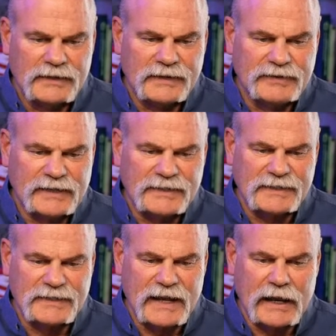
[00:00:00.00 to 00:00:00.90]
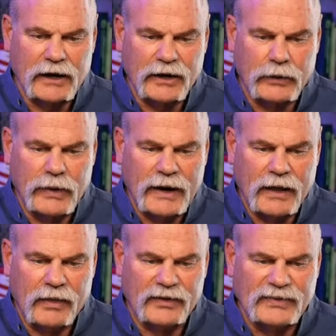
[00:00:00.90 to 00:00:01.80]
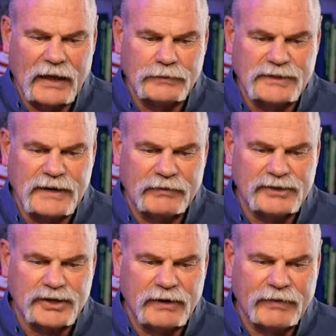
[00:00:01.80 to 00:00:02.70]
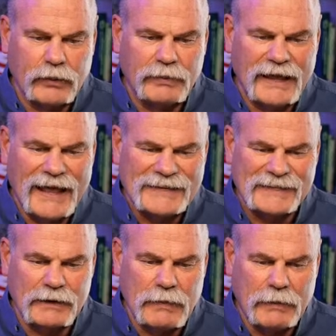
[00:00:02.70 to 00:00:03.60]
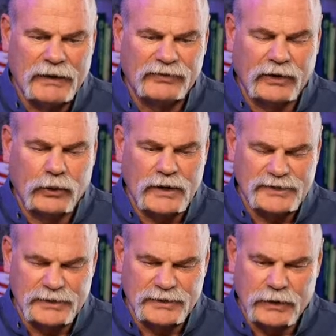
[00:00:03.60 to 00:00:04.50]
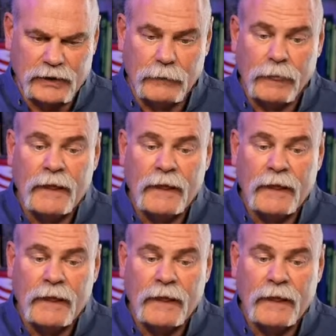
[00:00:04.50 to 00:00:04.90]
Steve Johnson says, I lurk on Reddit all the time, just never sure if I would be asking my basic questions on there.